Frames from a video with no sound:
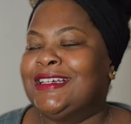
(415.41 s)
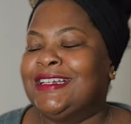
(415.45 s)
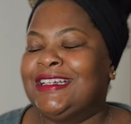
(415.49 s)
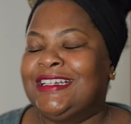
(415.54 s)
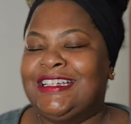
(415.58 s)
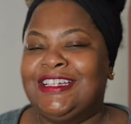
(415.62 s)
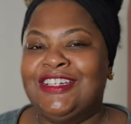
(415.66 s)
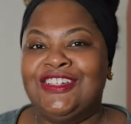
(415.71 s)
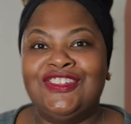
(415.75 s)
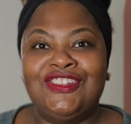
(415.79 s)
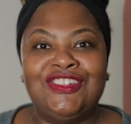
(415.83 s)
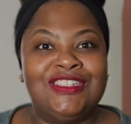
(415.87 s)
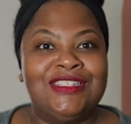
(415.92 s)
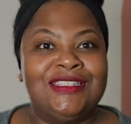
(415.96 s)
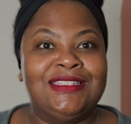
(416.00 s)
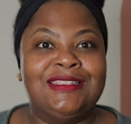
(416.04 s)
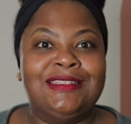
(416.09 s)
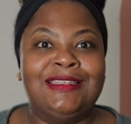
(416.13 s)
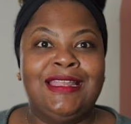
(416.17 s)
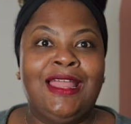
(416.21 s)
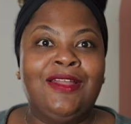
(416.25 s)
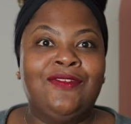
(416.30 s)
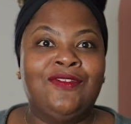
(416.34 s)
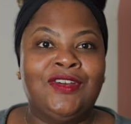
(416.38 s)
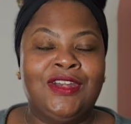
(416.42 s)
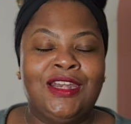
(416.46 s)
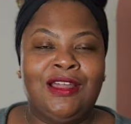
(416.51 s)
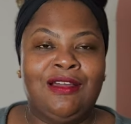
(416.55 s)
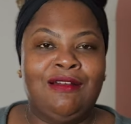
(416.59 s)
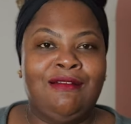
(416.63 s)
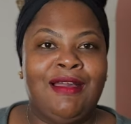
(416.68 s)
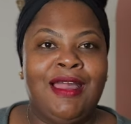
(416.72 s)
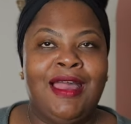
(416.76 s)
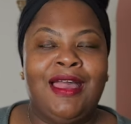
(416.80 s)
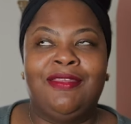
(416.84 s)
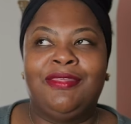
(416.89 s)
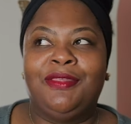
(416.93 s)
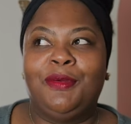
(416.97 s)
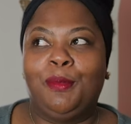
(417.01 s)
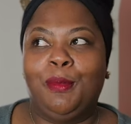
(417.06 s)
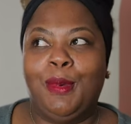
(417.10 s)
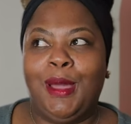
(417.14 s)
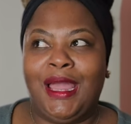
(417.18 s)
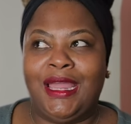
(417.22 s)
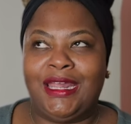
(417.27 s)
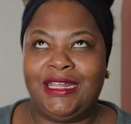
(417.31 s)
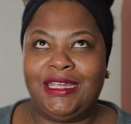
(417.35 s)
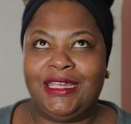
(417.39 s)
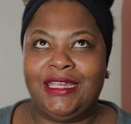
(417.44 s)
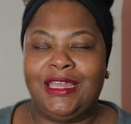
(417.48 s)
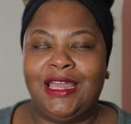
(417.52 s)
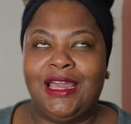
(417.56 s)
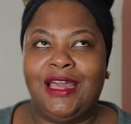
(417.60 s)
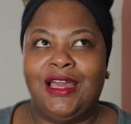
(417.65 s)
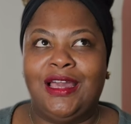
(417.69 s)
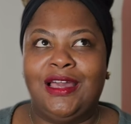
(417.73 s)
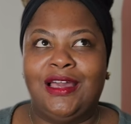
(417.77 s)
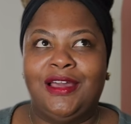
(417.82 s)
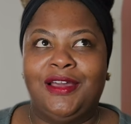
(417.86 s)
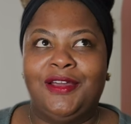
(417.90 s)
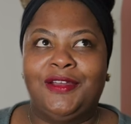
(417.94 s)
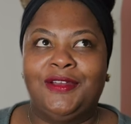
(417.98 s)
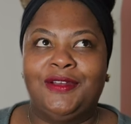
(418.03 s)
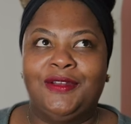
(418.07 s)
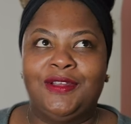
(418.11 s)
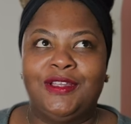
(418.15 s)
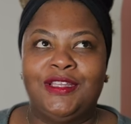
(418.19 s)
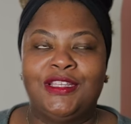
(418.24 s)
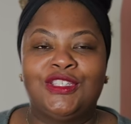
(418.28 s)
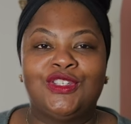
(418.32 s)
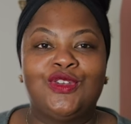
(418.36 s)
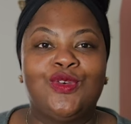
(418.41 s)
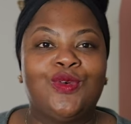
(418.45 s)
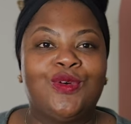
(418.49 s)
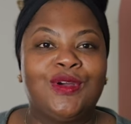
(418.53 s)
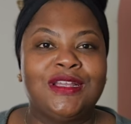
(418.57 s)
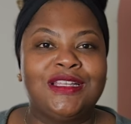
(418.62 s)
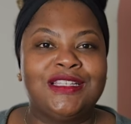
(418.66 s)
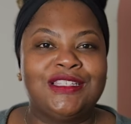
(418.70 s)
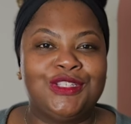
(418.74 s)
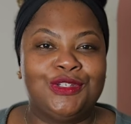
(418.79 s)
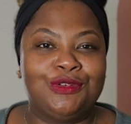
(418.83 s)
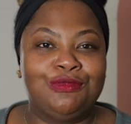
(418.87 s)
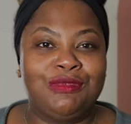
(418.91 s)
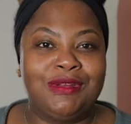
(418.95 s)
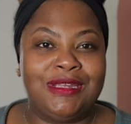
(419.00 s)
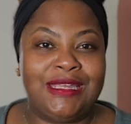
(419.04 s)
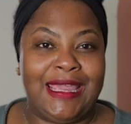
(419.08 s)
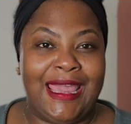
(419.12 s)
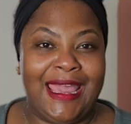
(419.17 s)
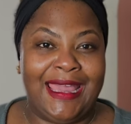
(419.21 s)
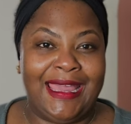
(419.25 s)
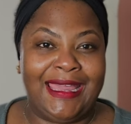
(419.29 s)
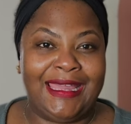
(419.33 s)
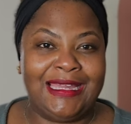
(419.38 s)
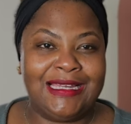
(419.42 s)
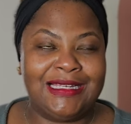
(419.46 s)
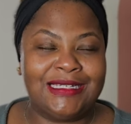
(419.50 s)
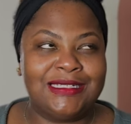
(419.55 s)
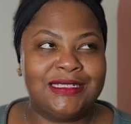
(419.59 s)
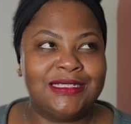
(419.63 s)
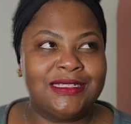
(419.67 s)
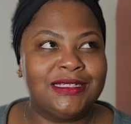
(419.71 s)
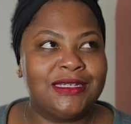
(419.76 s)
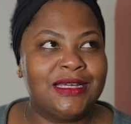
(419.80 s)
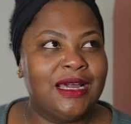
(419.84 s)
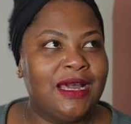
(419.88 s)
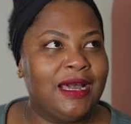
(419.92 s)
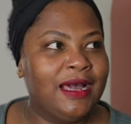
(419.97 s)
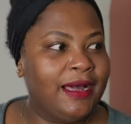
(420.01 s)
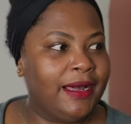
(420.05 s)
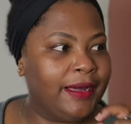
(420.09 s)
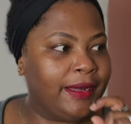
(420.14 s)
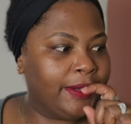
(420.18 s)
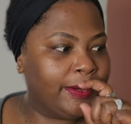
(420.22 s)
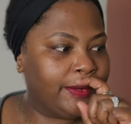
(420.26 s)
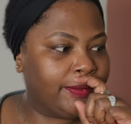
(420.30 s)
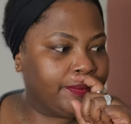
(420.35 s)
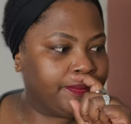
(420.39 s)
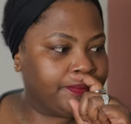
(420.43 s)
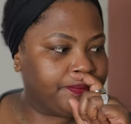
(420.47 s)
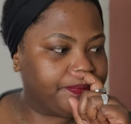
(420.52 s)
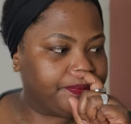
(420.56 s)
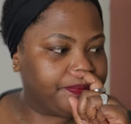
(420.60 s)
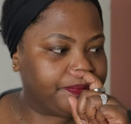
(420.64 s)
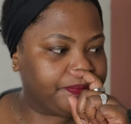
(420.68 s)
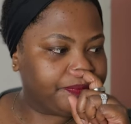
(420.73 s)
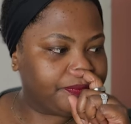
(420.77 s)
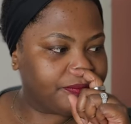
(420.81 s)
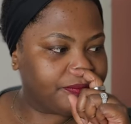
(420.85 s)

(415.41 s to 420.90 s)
you just never know how the body is going to react. In